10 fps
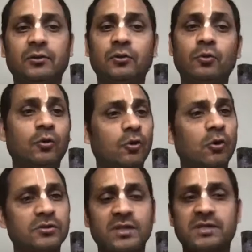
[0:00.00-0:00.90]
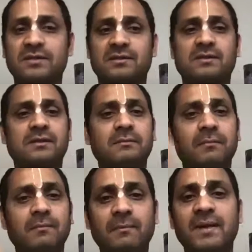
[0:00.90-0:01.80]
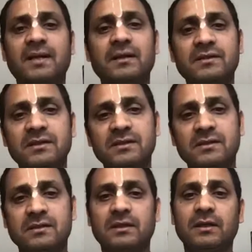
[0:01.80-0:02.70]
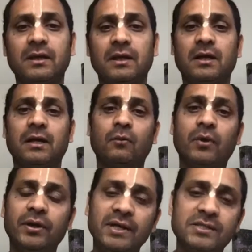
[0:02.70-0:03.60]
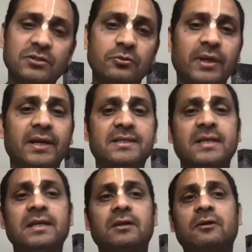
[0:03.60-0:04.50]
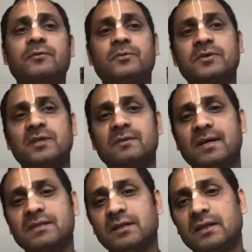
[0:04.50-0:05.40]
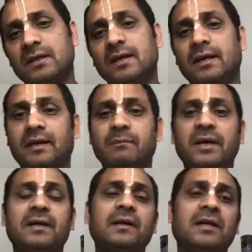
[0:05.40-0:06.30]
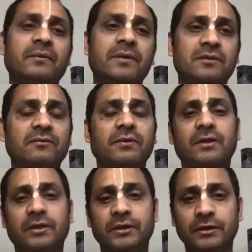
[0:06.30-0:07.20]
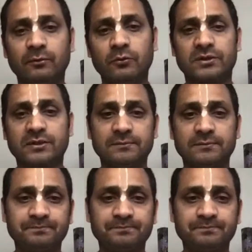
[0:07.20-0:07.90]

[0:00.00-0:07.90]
to cross these material nations, one needs to take shelter of spiritual master and by cultivation of devotion.